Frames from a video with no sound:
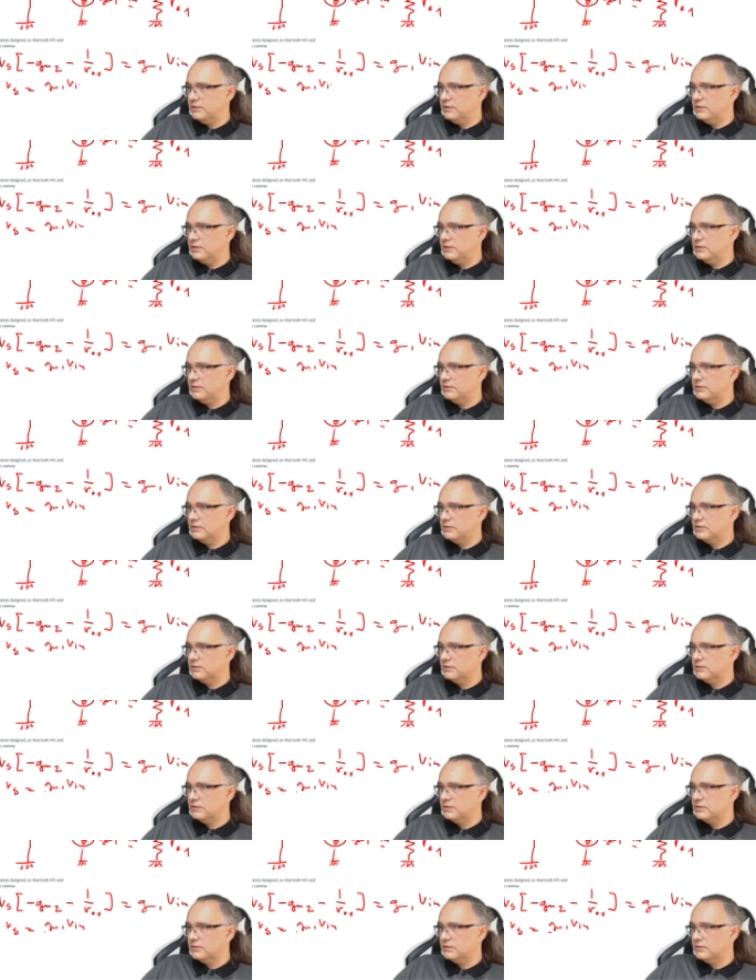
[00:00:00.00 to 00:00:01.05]
in
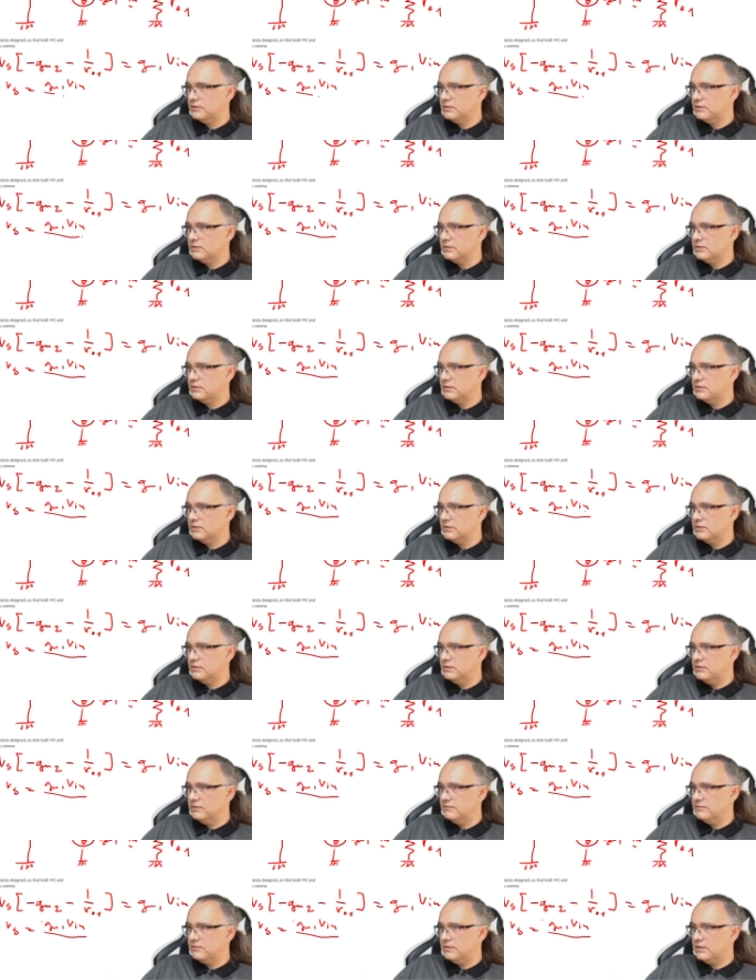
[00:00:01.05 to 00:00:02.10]

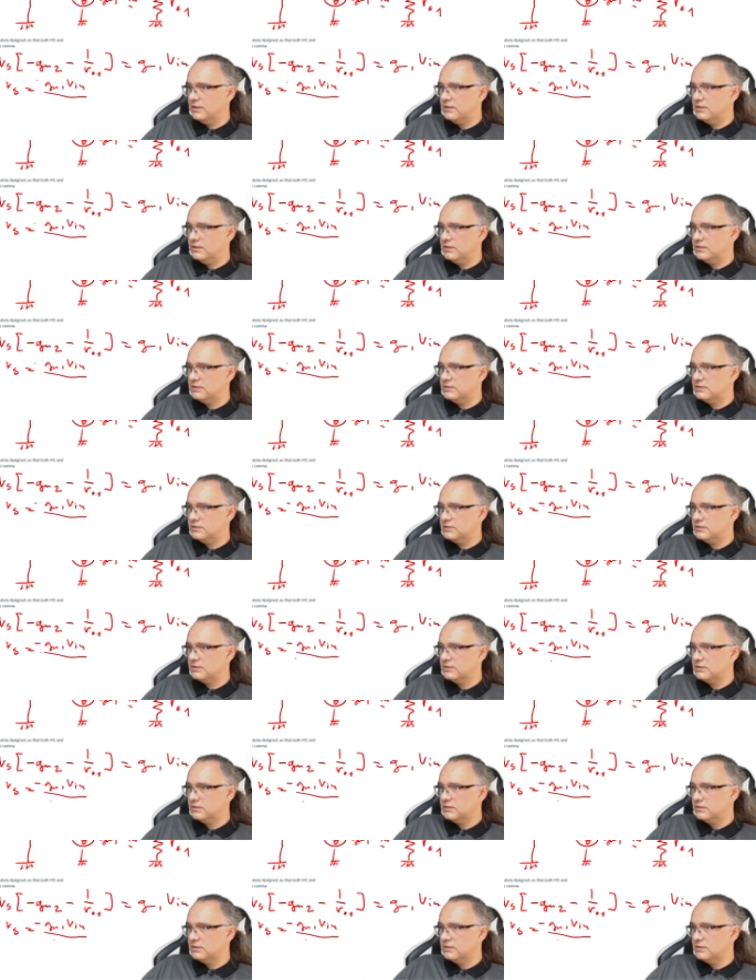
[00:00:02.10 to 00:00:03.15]
divided
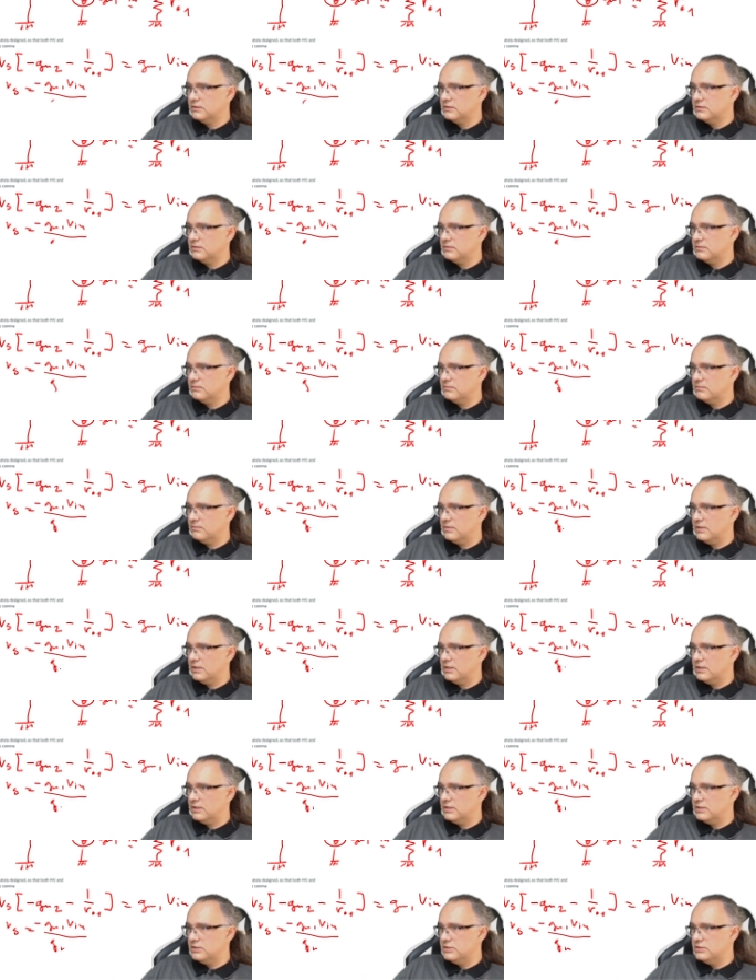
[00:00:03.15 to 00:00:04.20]
by
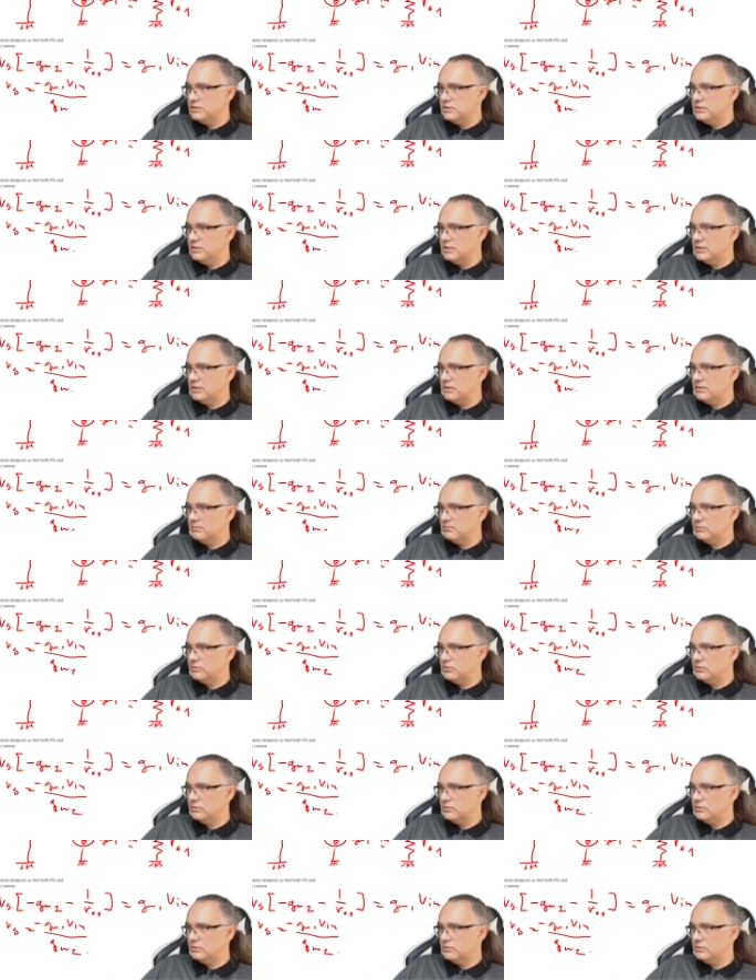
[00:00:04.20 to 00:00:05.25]

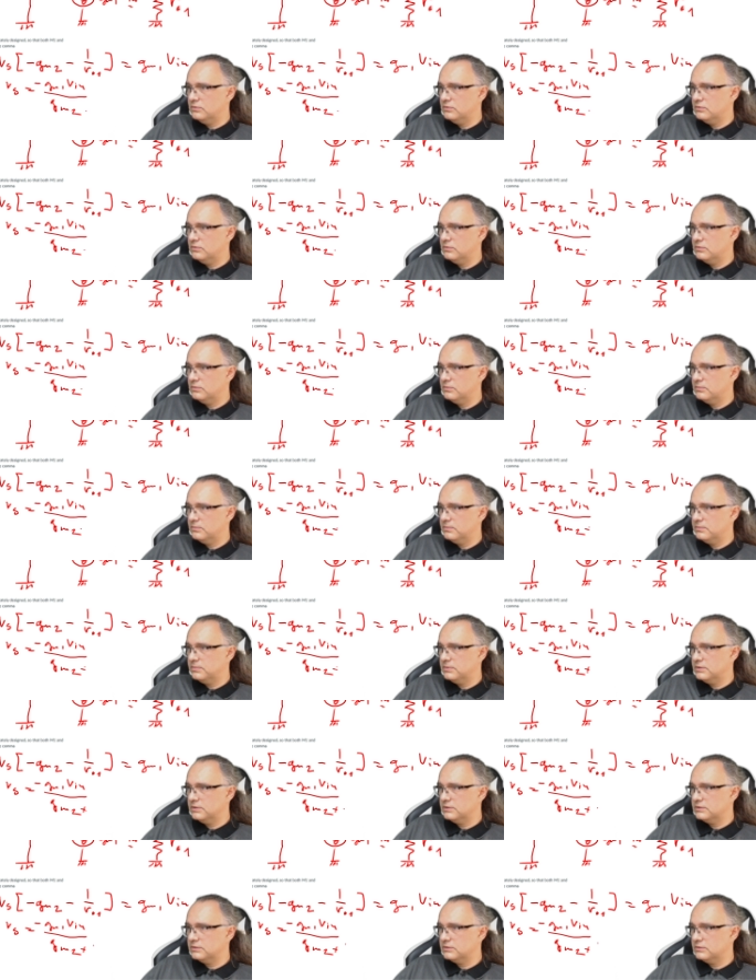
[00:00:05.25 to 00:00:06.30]
Gm2
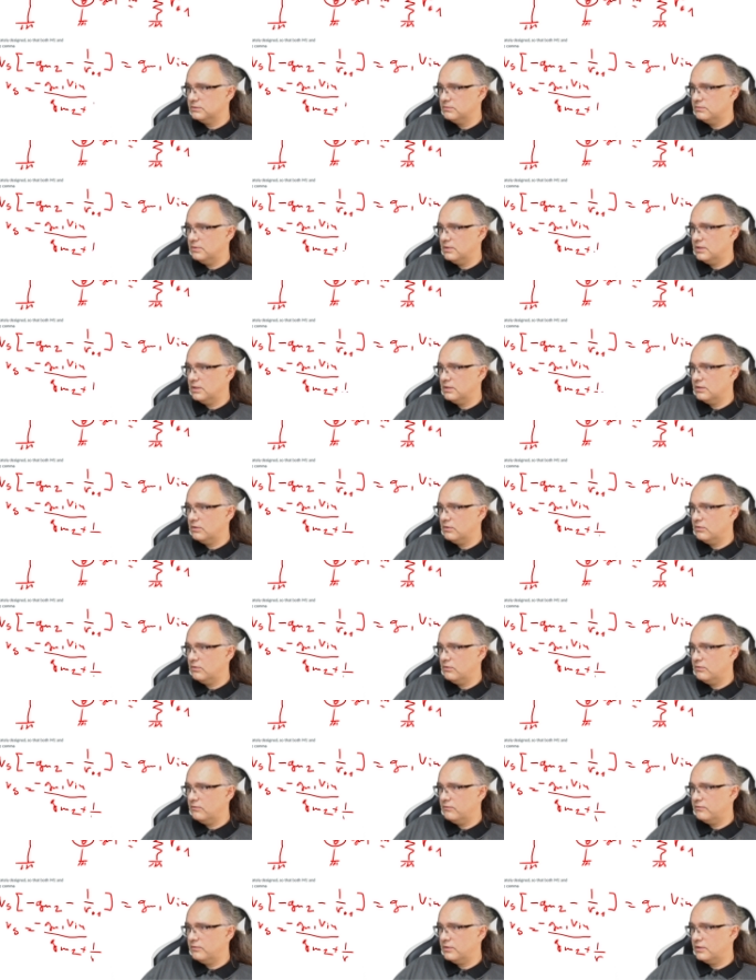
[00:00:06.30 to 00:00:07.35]
plus 1
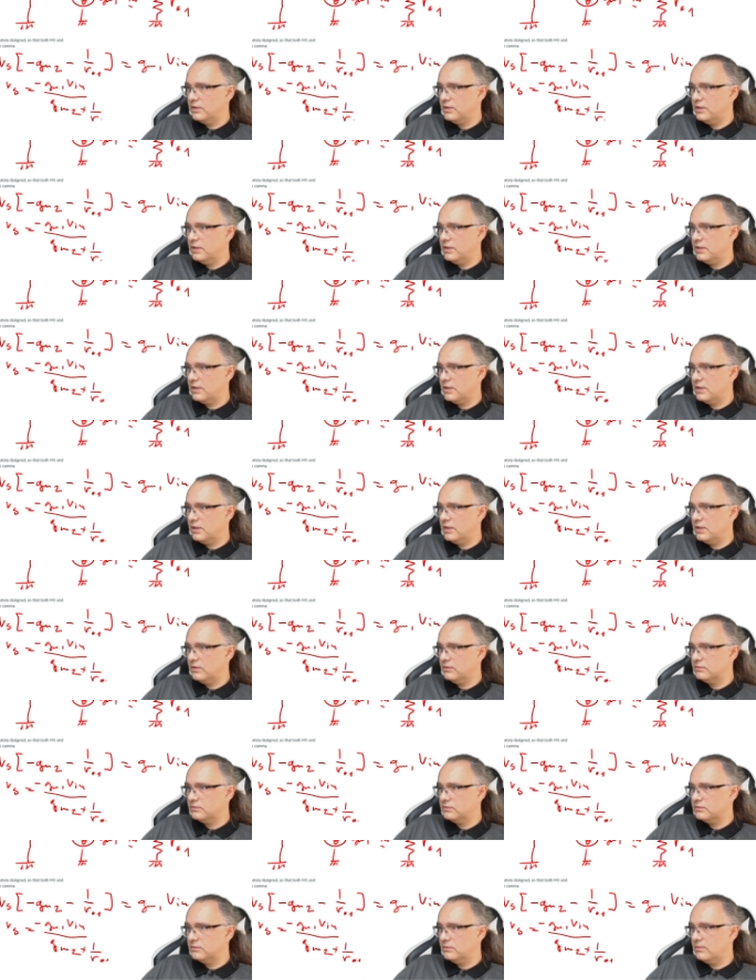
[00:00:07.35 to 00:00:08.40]
over R
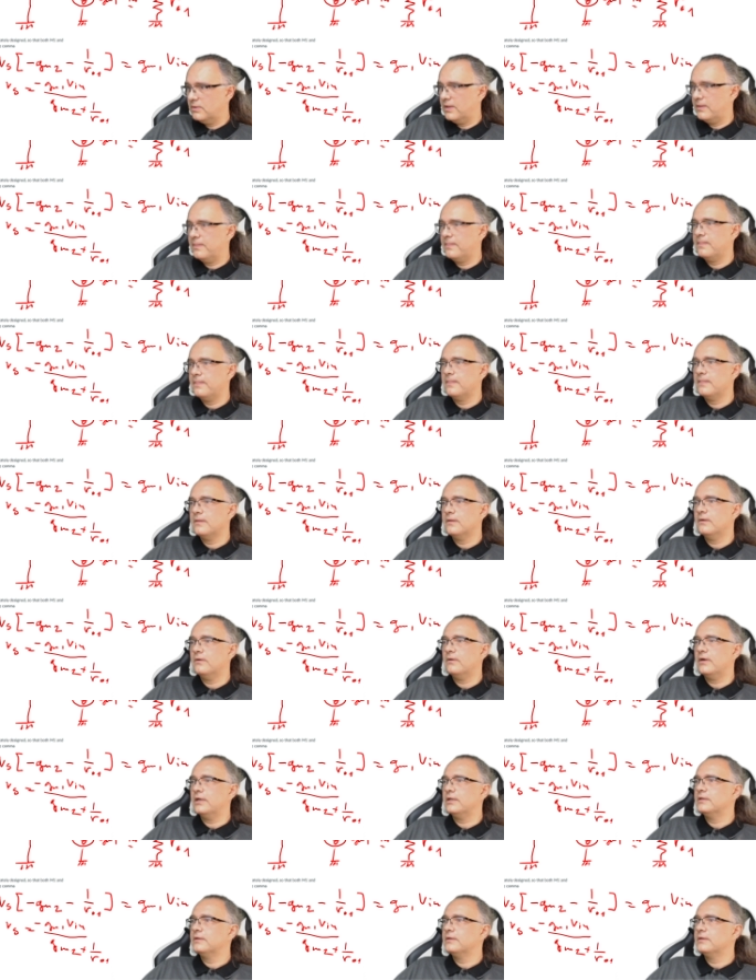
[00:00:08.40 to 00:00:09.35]
out 1. All right.